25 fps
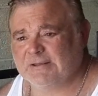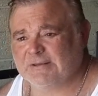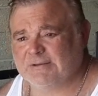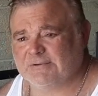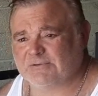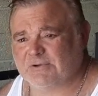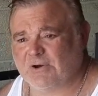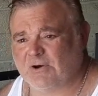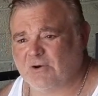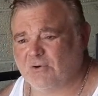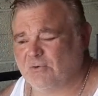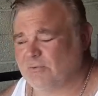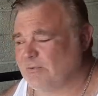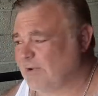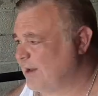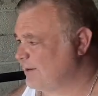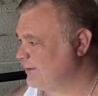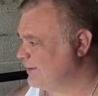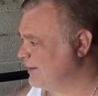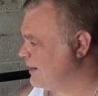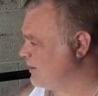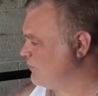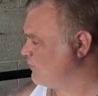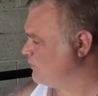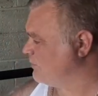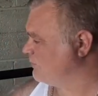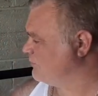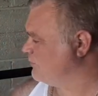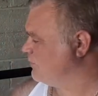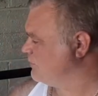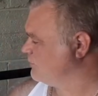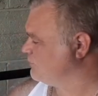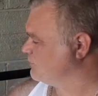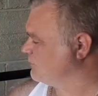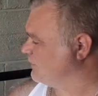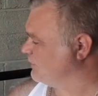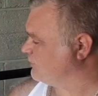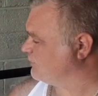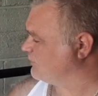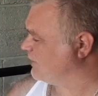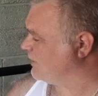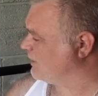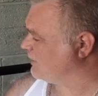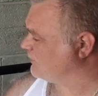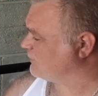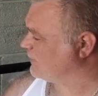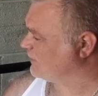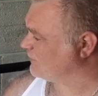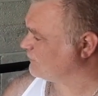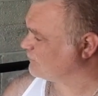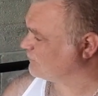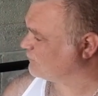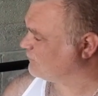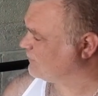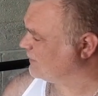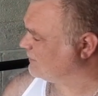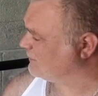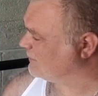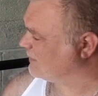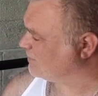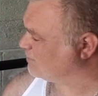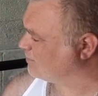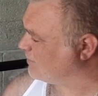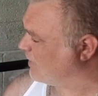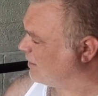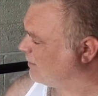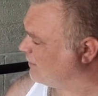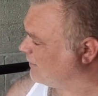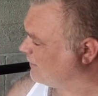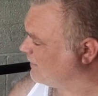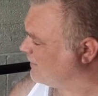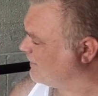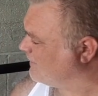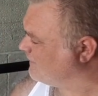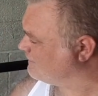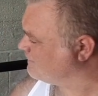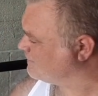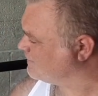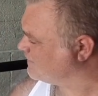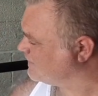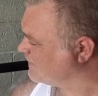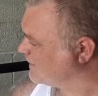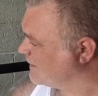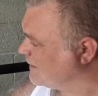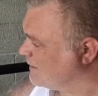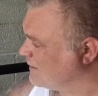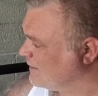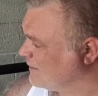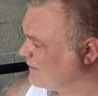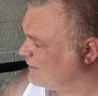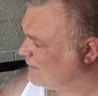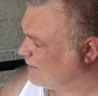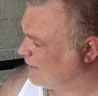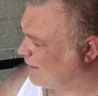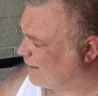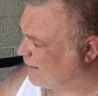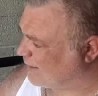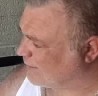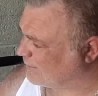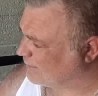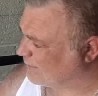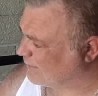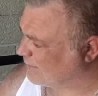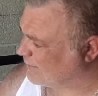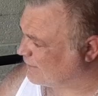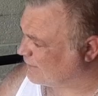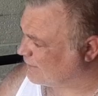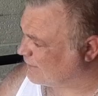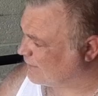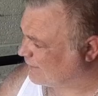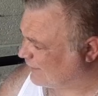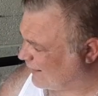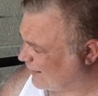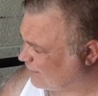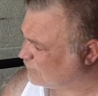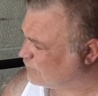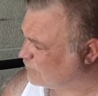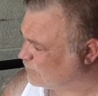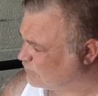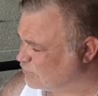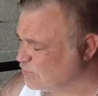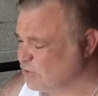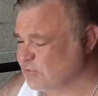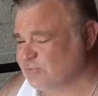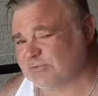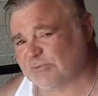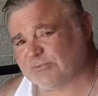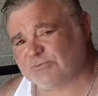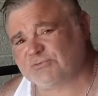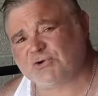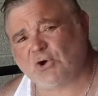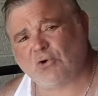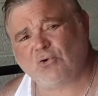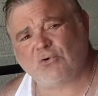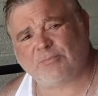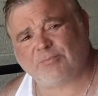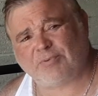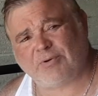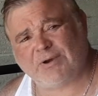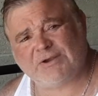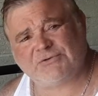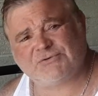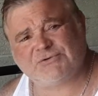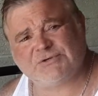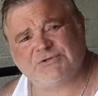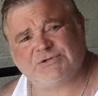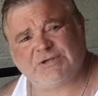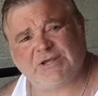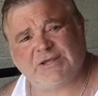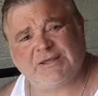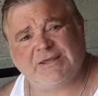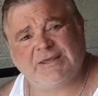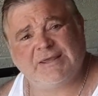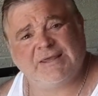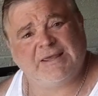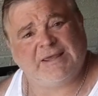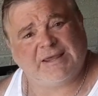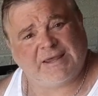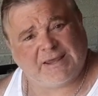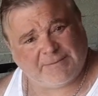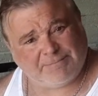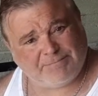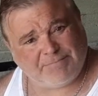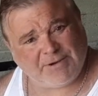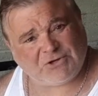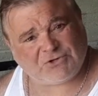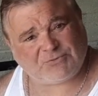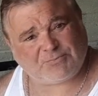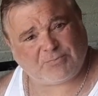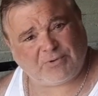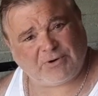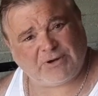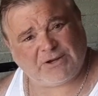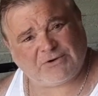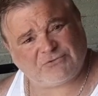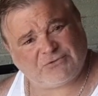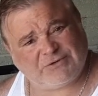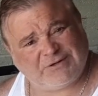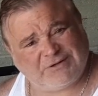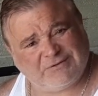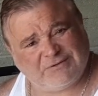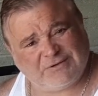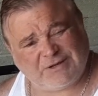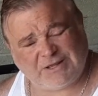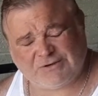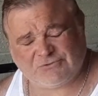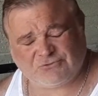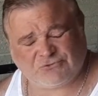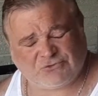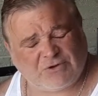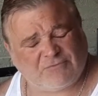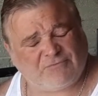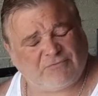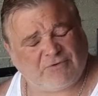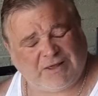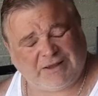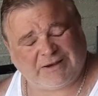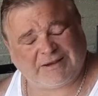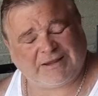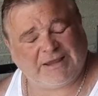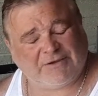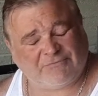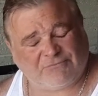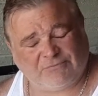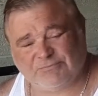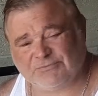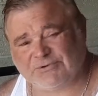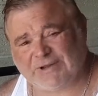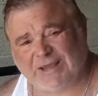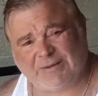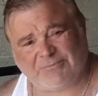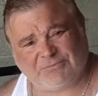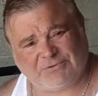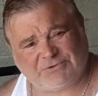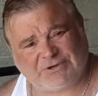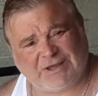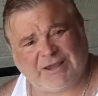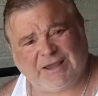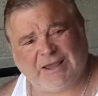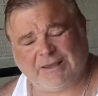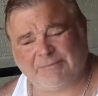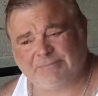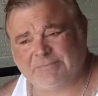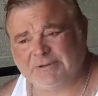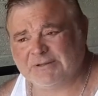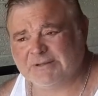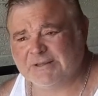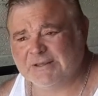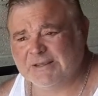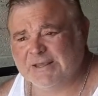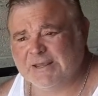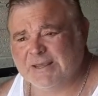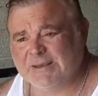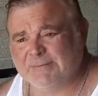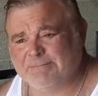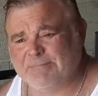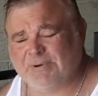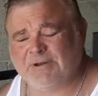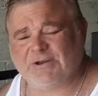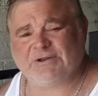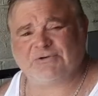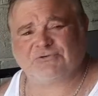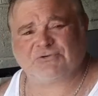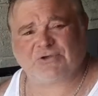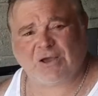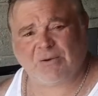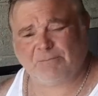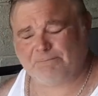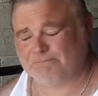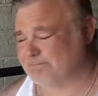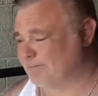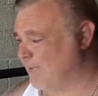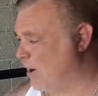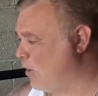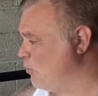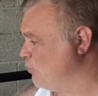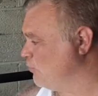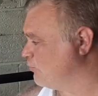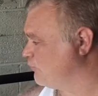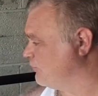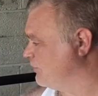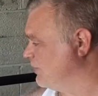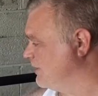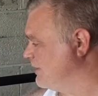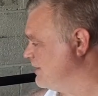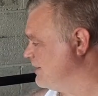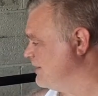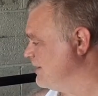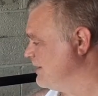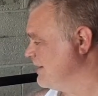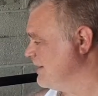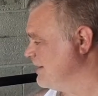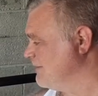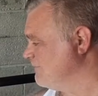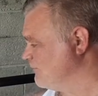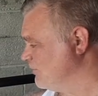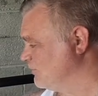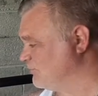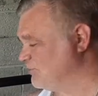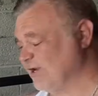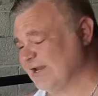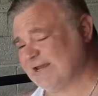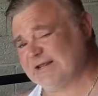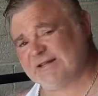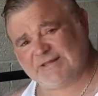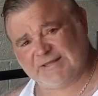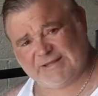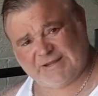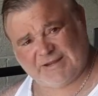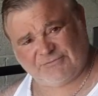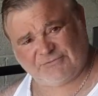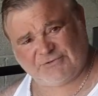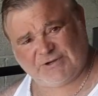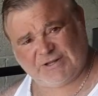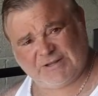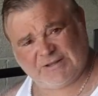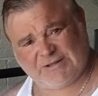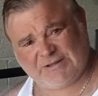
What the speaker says: So right now we're using the Texas Deadlift bar, and I do use it for shoulder presses and bench pressing and stuff like that from time to time. But it's mostly for deadlift.